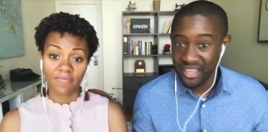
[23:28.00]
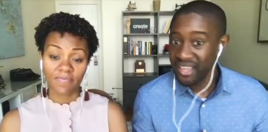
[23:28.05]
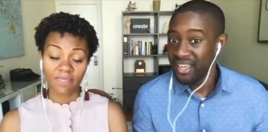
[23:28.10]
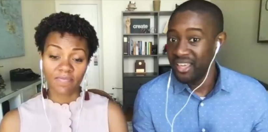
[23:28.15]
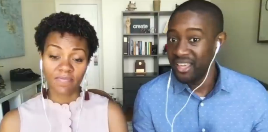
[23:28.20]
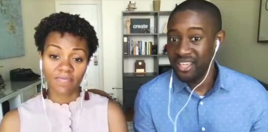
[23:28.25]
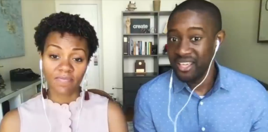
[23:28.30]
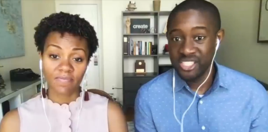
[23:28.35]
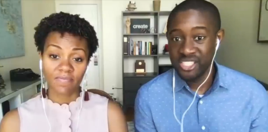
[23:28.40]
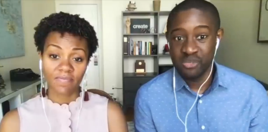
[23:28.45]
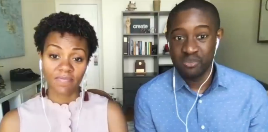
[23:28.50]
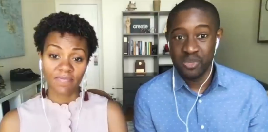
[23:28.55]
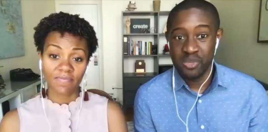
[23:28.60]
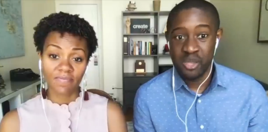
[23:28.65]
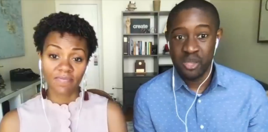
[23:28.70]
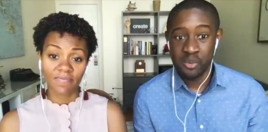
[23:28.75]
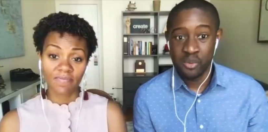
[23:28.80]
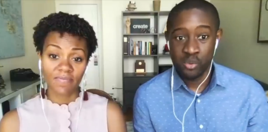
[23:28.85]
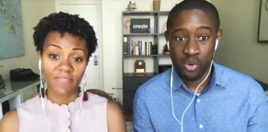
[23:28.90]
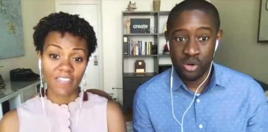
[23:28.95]
Speaker 1: It should be
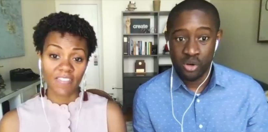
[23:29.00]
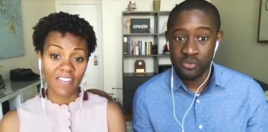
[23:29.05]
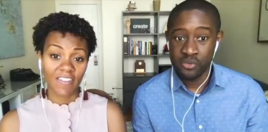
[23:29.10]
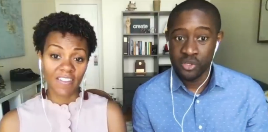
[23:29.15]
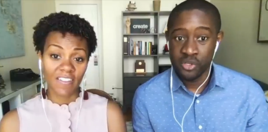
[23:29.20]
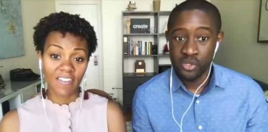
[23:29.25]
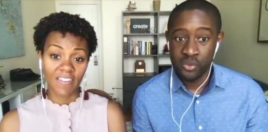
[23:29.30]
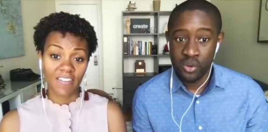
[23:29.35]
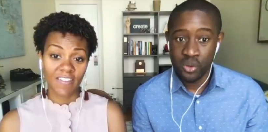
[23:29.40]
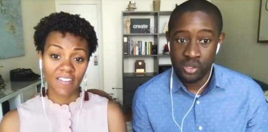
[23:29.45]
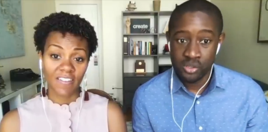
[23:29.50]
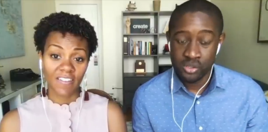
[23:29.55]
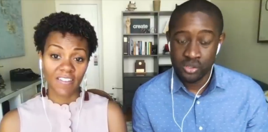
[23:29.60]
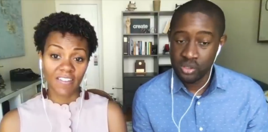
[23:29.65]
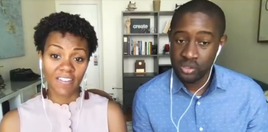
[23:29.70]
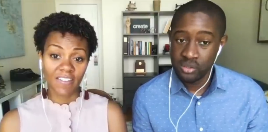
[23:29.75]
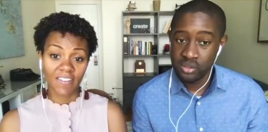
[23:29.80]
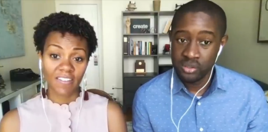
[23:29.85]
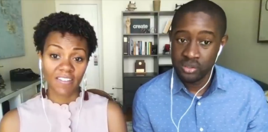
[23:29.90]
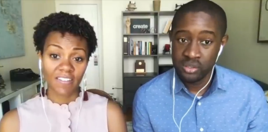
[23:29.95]
able to work for you
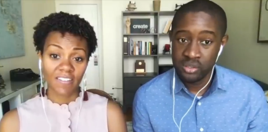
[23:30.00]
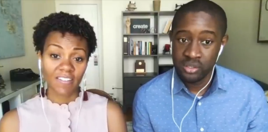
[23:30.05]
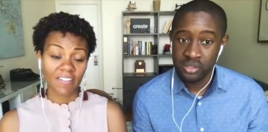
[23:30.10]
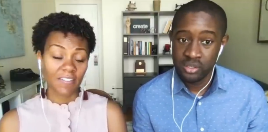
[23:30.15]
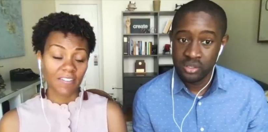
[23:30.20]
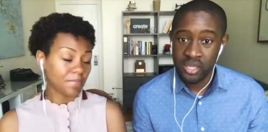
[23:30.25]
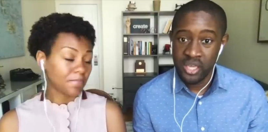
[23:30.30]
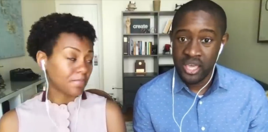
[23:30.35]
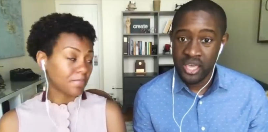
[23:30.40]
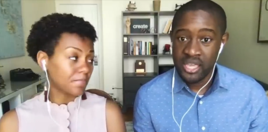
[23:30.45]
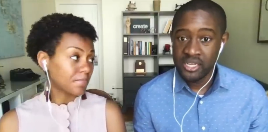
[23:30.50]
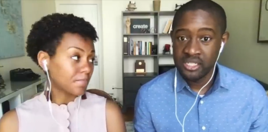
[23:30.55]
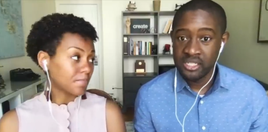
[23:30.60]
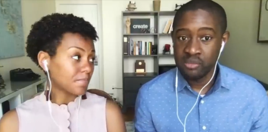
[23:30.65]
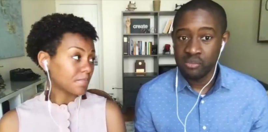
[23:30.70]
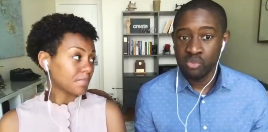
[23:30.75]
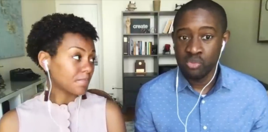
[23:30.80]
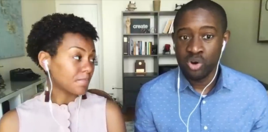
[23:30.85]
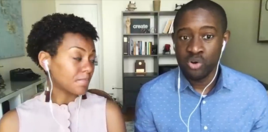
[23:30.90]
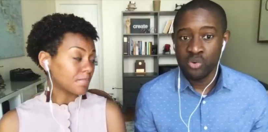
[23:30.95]
also. And the
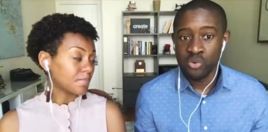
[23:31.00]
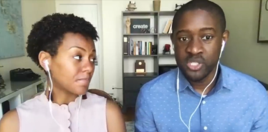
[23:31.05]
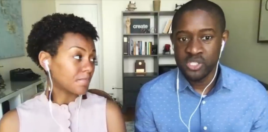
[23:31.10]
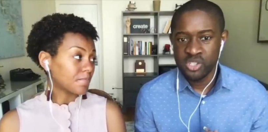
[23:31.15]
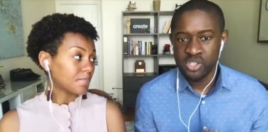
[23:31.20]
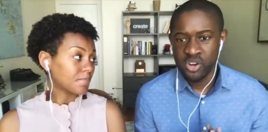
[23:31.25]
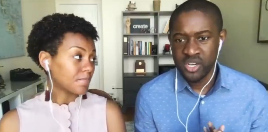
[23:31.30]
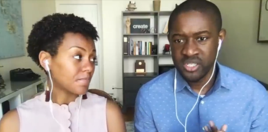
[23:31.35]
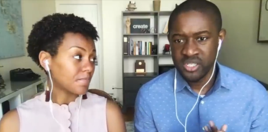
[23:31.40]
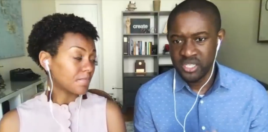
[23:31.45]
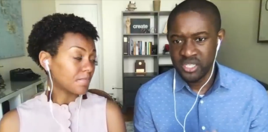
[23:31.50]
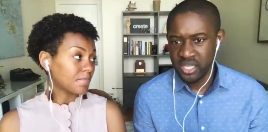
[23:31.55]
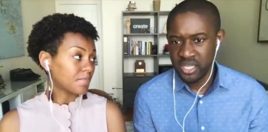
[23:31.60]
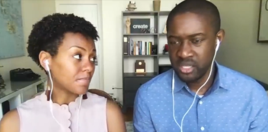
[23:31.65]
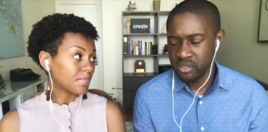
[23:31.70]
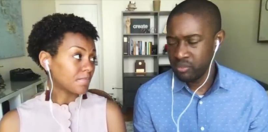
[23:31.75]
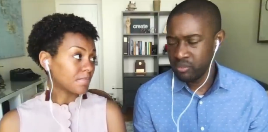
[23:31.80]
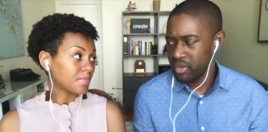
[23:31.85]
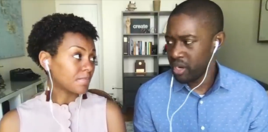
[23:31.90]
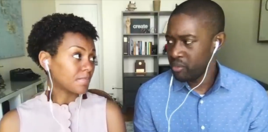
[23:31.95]
more we started
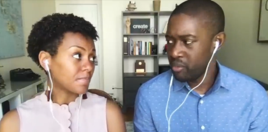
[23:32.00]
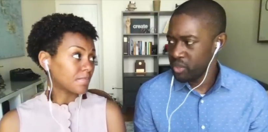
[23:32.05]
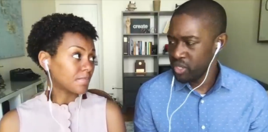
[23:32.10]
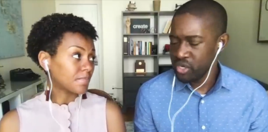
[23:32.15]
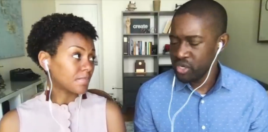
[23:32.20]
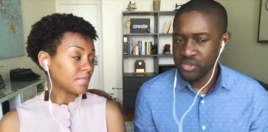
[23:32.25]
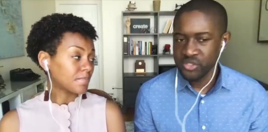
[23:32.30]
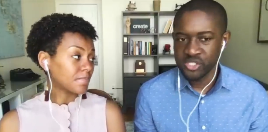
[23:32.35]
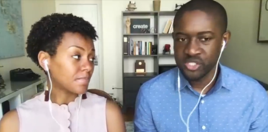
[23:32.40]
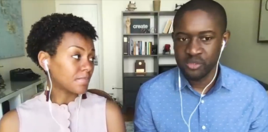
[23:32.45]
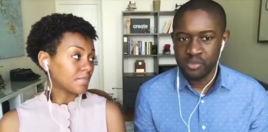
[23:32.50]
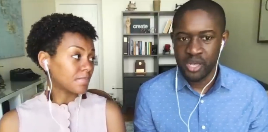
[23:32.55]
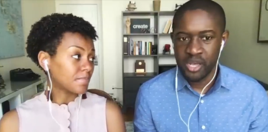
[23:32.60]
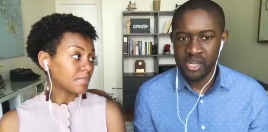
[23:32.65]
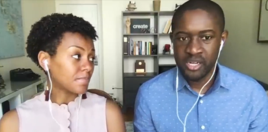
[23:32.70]
telling our peers about